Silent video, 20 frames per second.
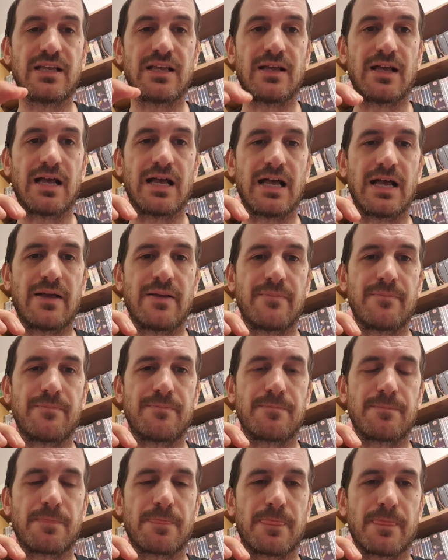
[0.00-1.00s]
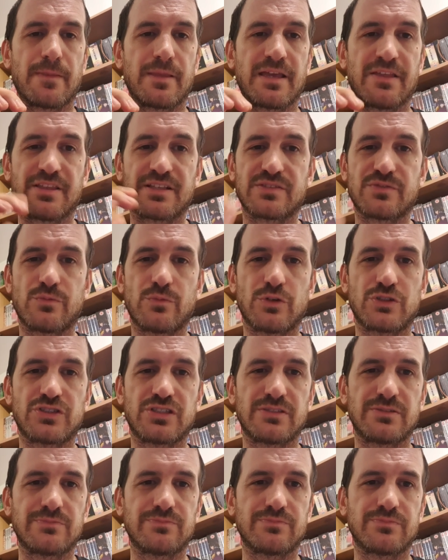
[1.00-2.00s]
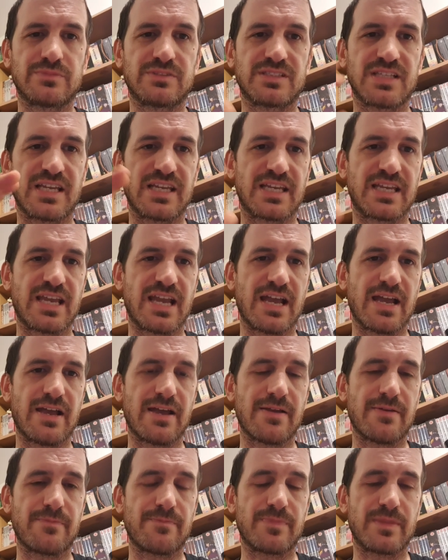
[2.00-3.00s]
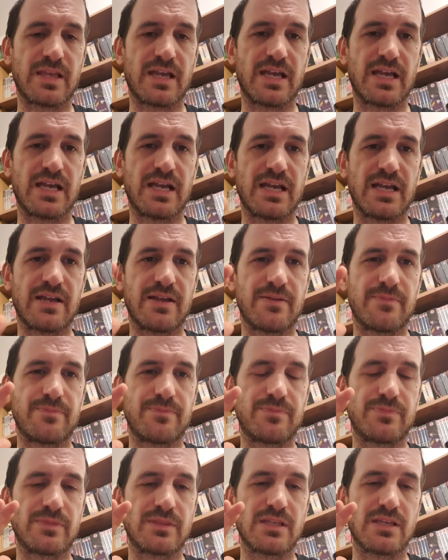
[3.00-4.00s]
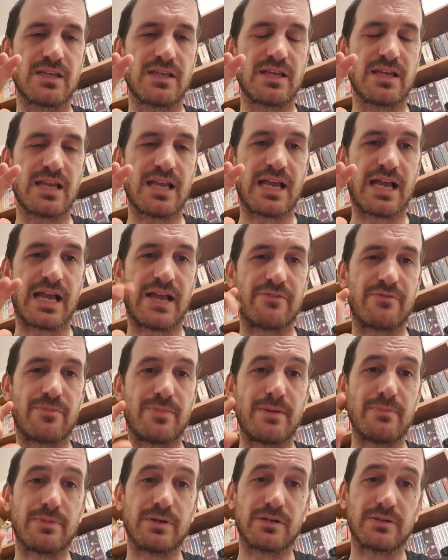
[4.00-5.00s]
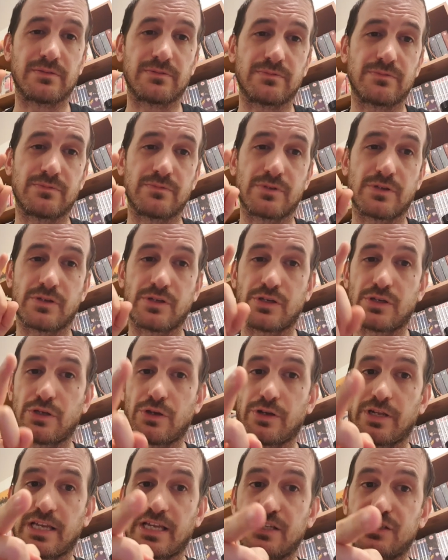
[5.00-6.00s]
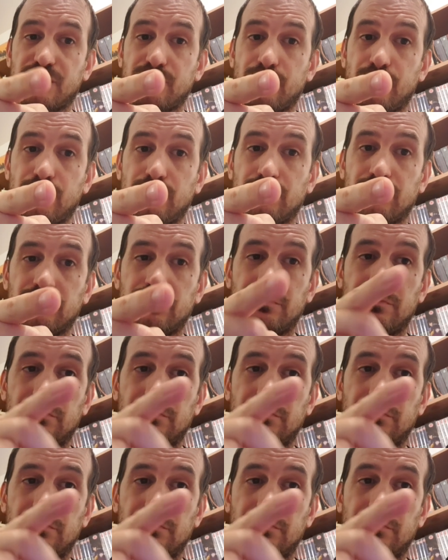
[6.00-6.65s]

Um, yeah, thanks for watching. Take care. Um, and remember, gotta catch 'em all.